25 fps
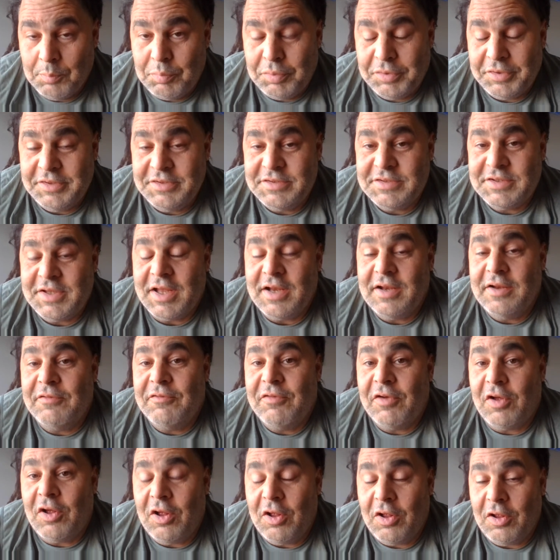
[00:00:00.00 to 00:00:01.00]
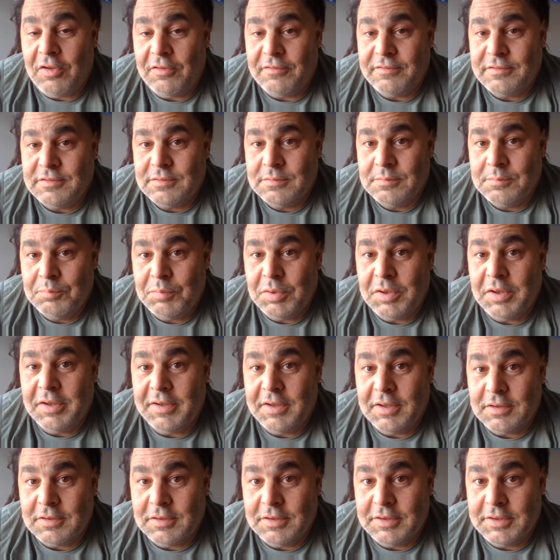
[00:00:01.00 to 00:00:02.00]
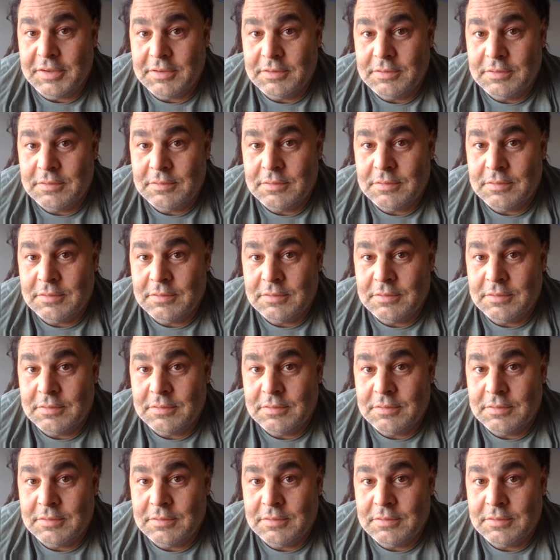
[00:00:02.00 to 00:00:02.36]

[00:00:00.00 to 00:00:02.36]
Please get involved politically.